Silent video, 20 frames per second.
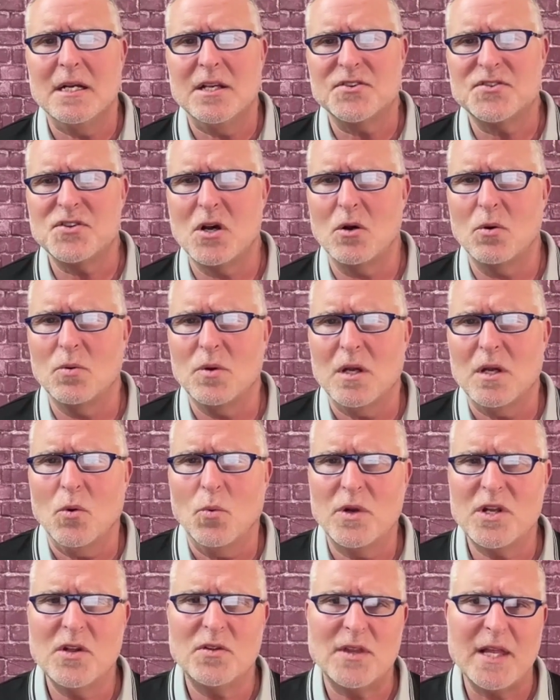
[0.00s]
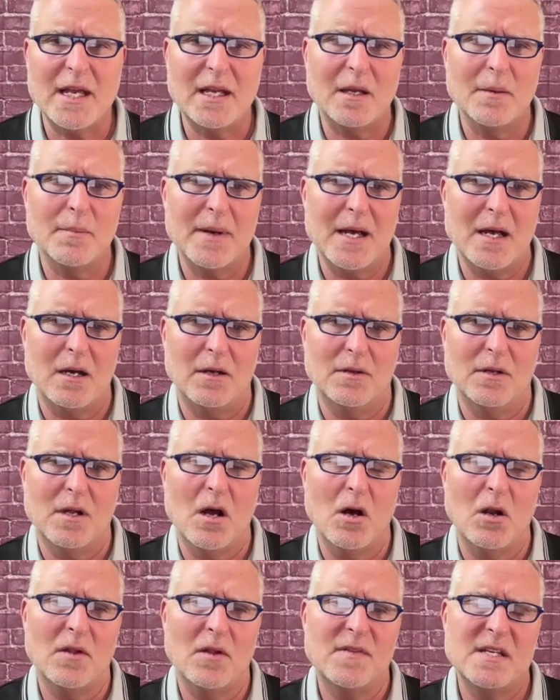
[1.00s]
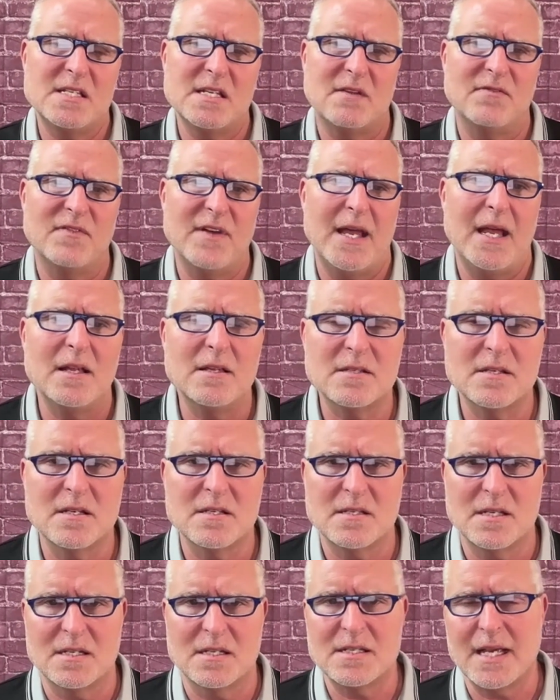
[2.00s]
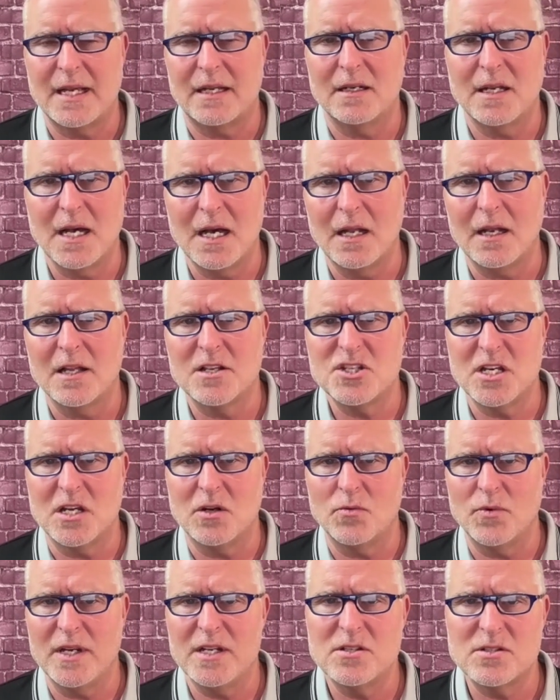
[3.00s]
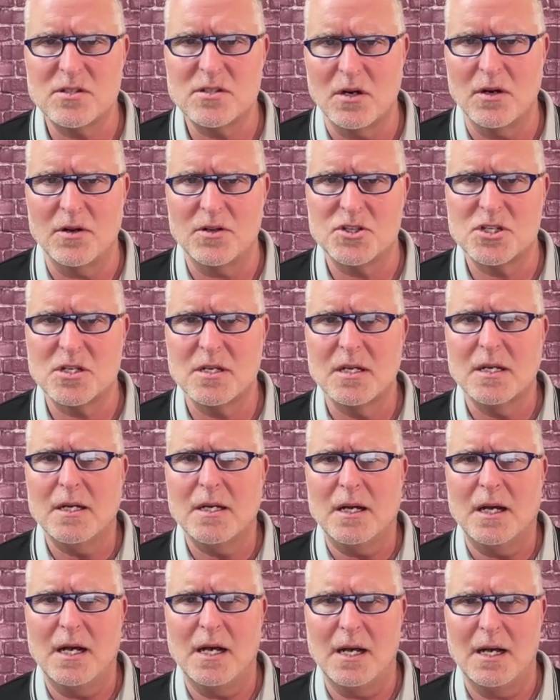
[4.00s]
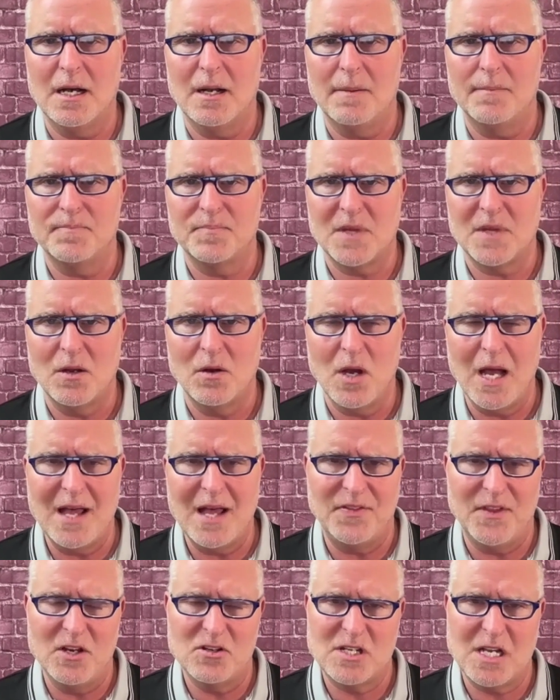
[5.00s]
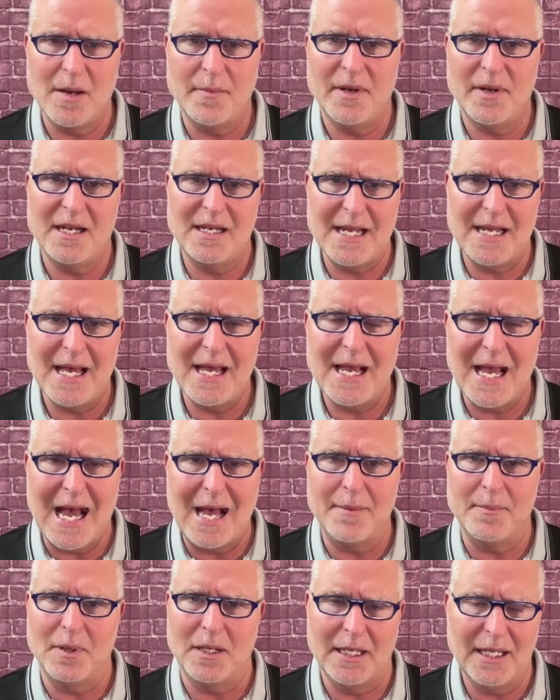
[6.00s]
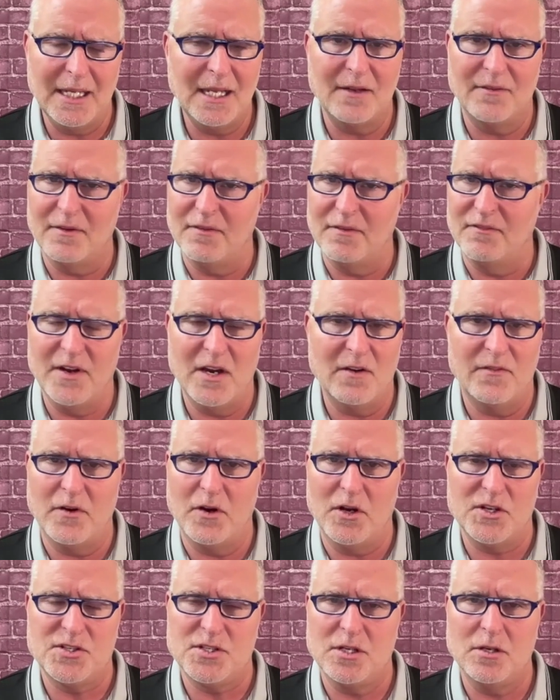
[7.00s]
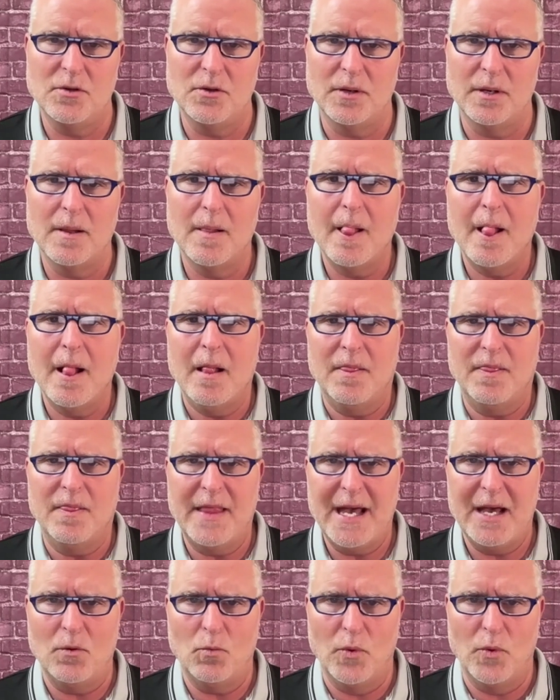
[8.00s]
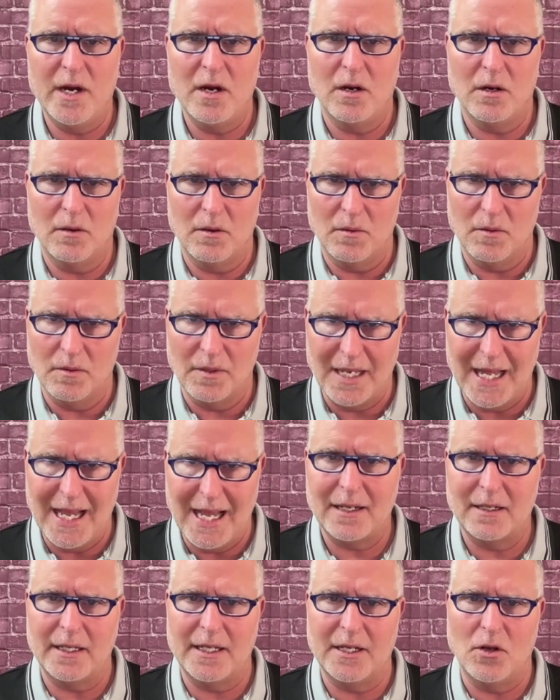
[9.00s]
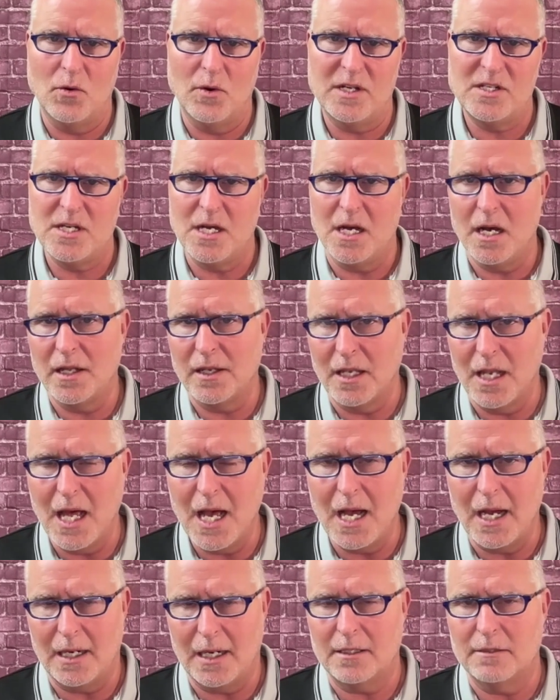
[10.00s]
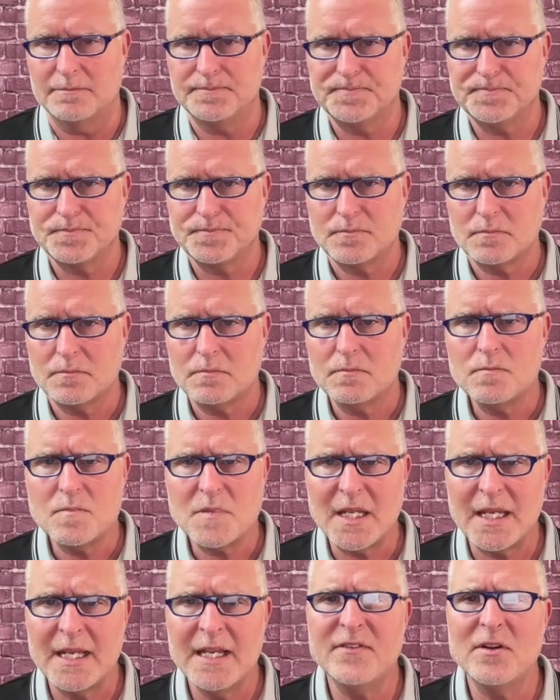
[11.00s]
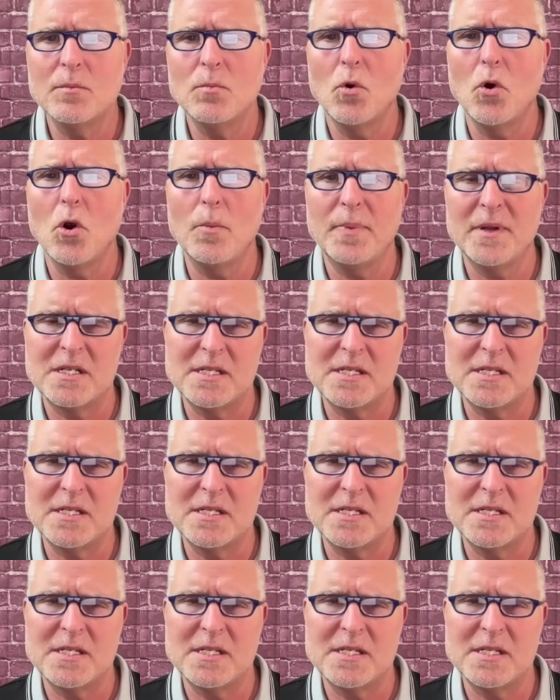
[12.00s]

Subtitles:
So when you think about all of these advances in technology and research, there's coming a day, I believe, very soon, that we are likely going to unlock even more